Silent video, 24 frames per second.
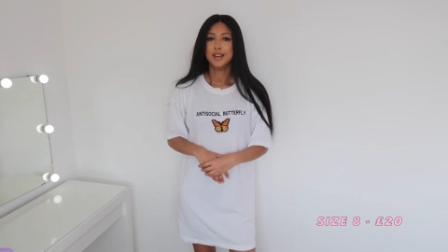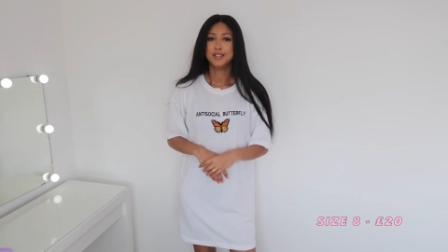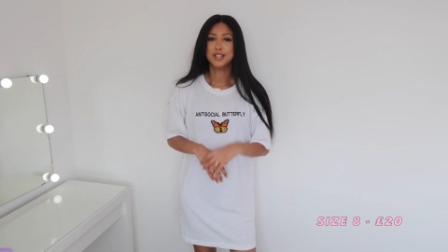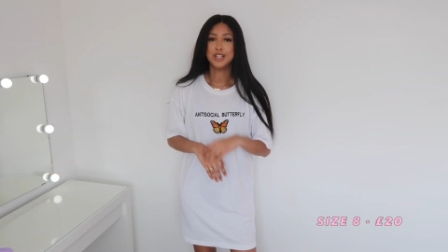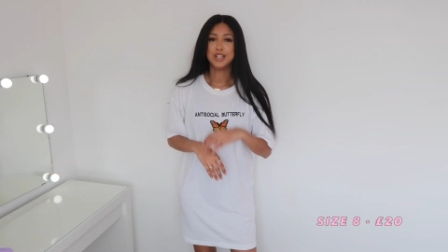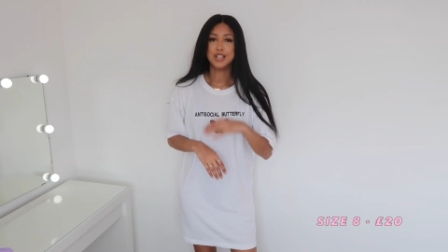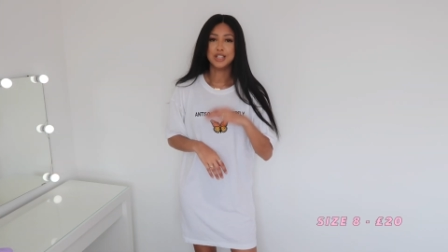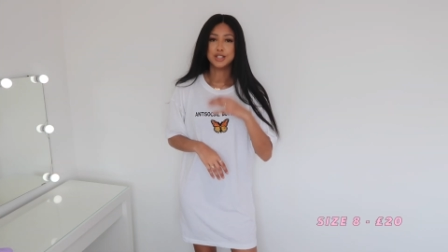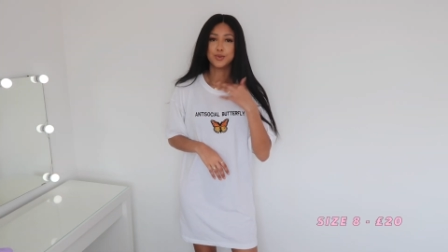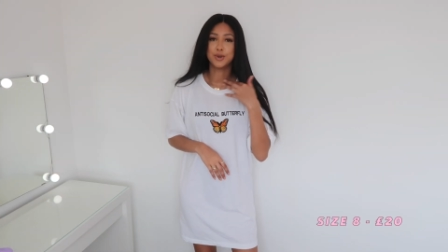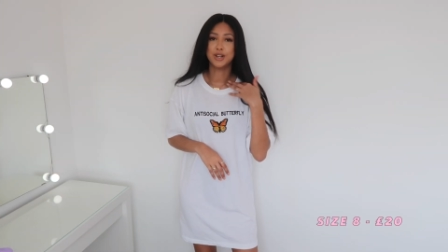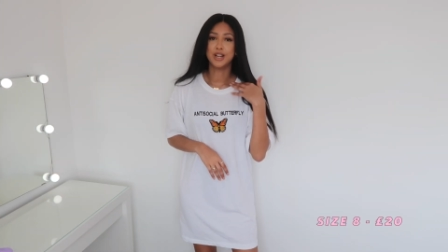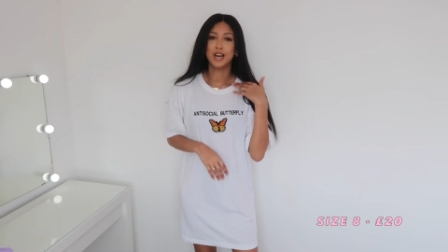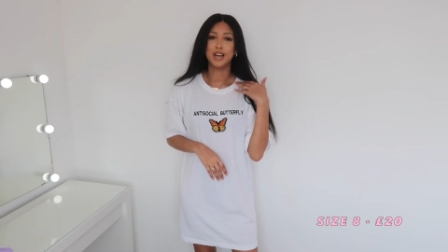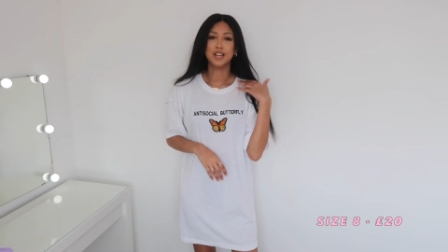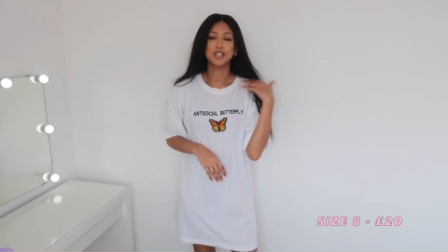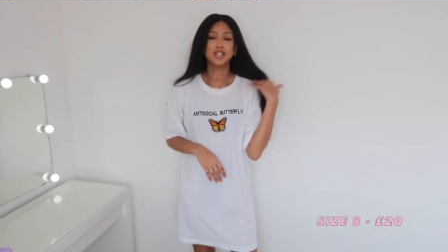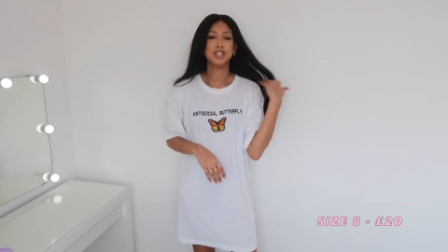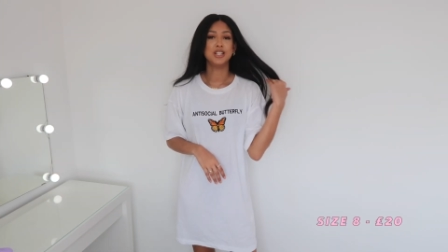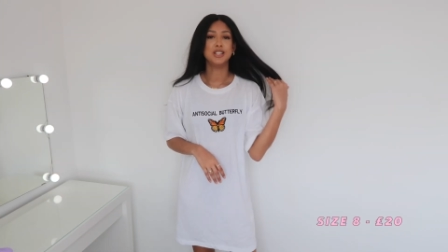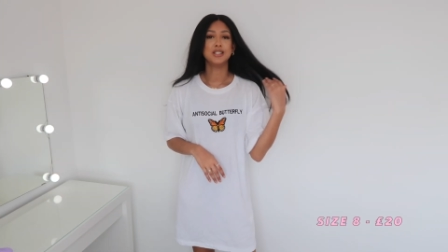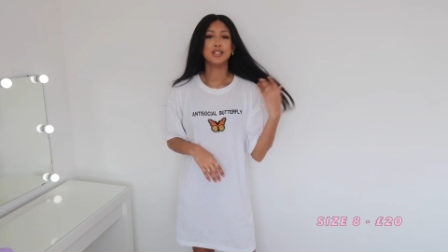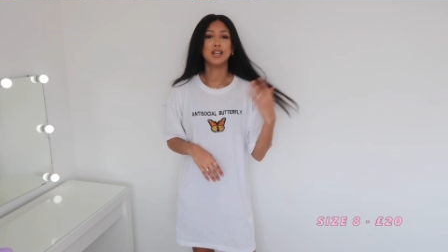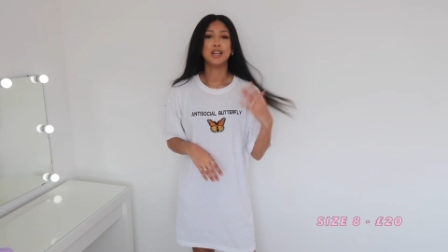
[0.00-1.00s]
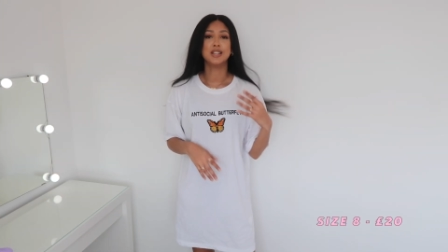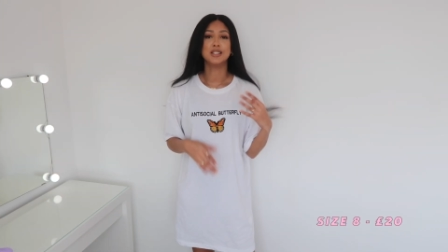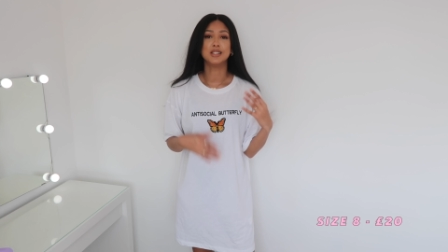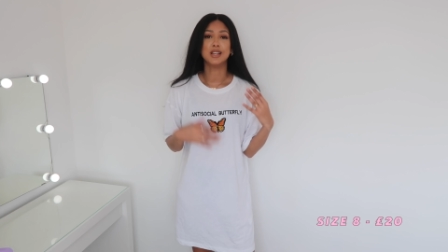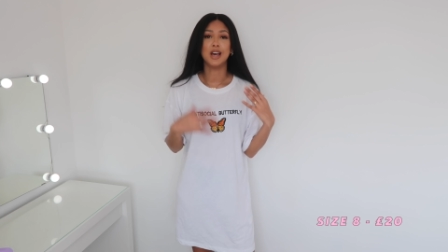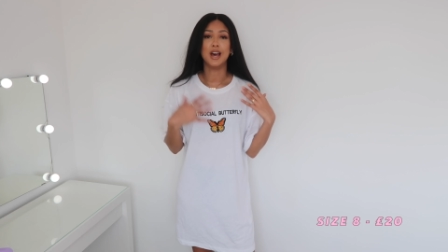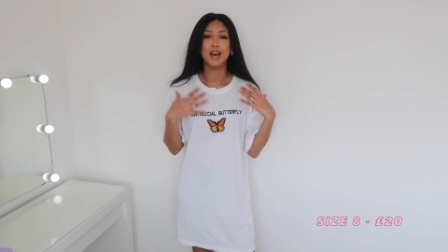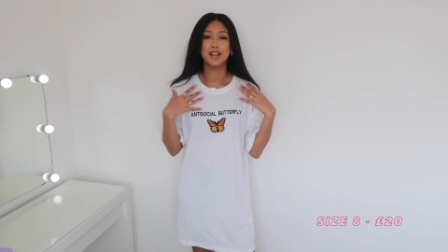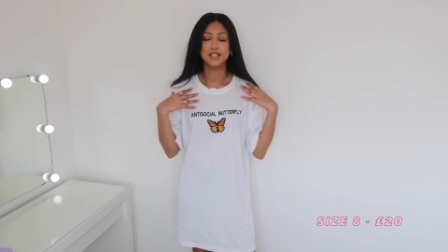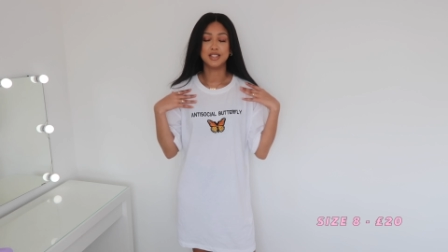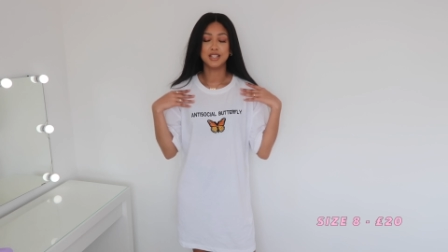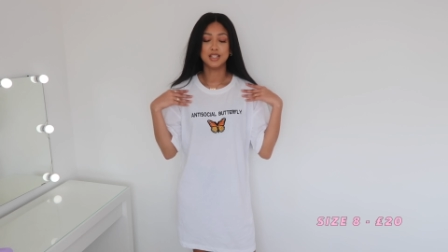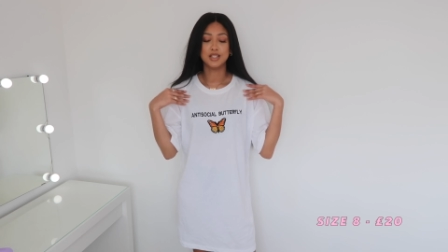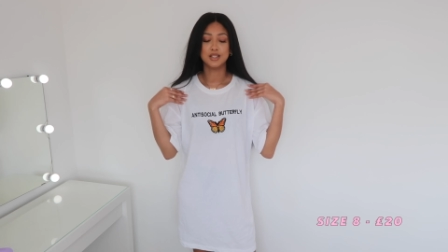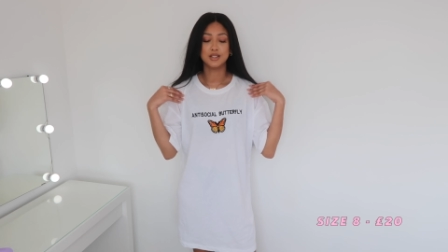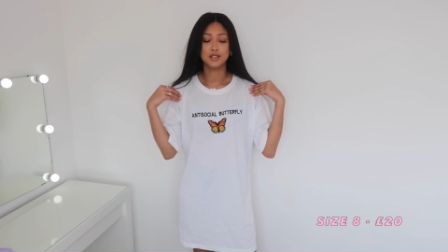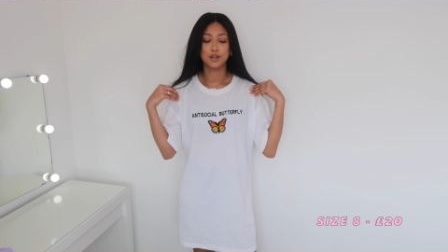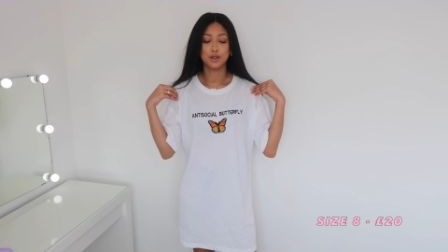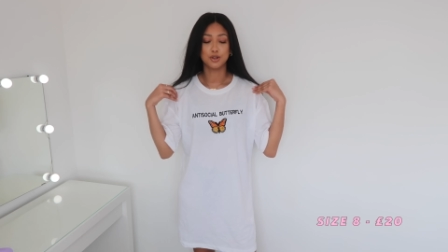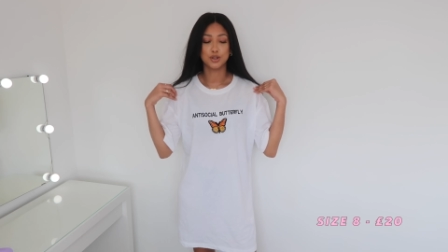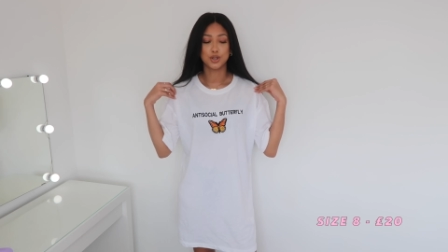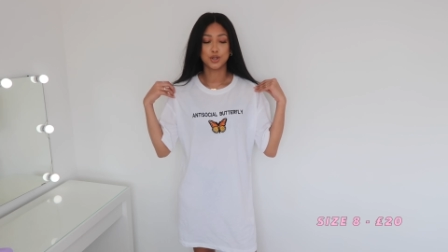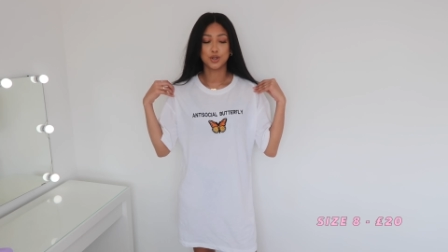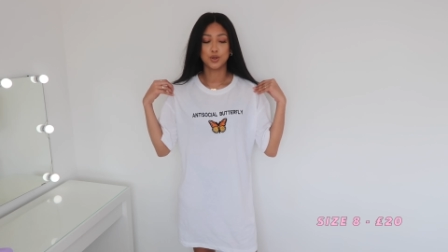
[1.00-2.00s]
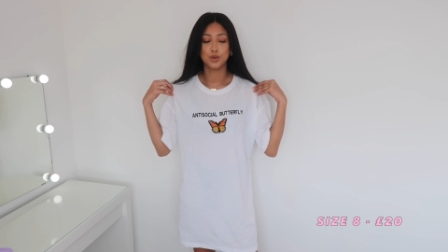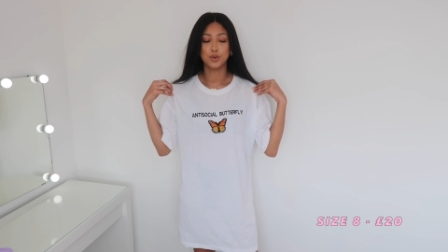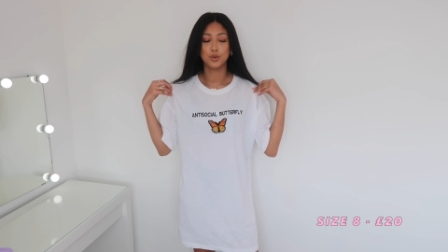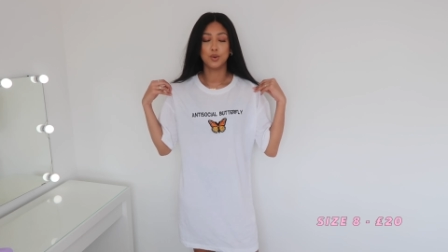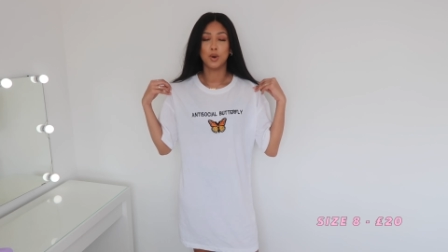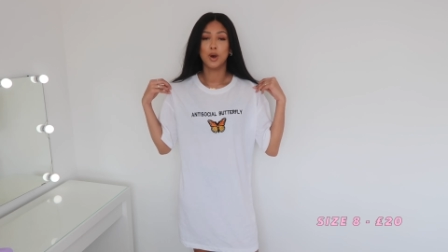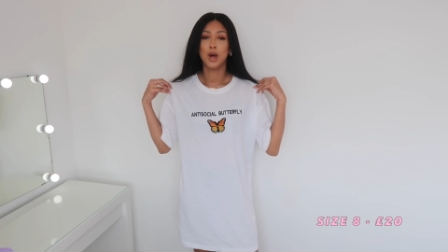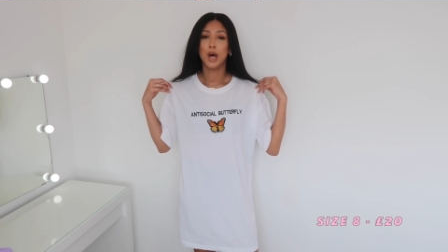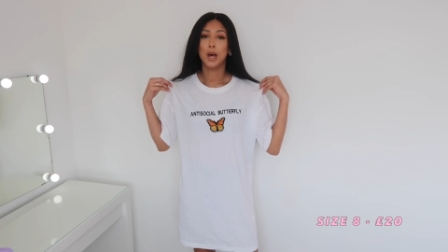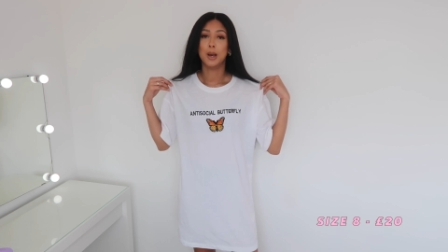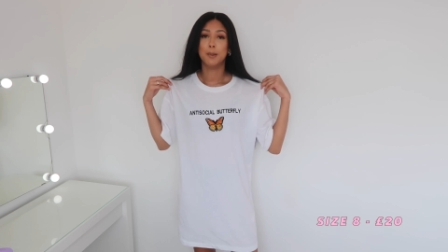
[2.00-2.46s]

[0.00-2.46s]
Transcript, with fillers: So this one actually says antisocial